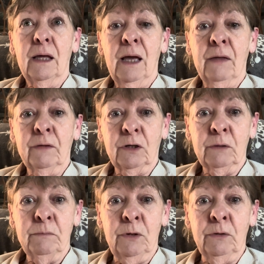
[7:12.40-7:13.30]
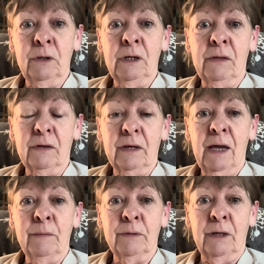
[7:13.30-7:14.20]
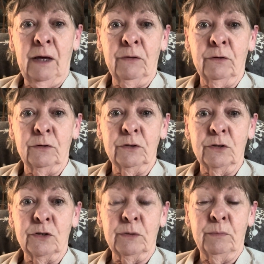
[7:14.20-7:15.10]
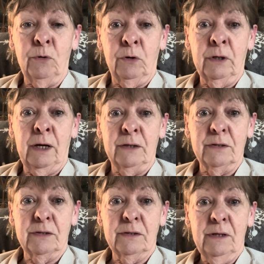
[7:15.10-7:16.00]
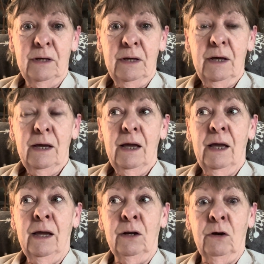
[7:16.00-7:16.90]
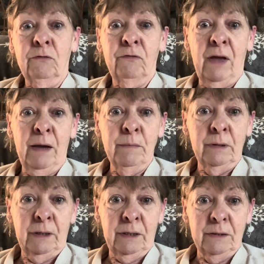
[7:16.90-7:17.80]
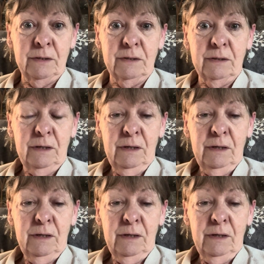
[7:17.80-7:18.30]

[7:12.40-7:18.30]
and the community that came together to support us, and our families,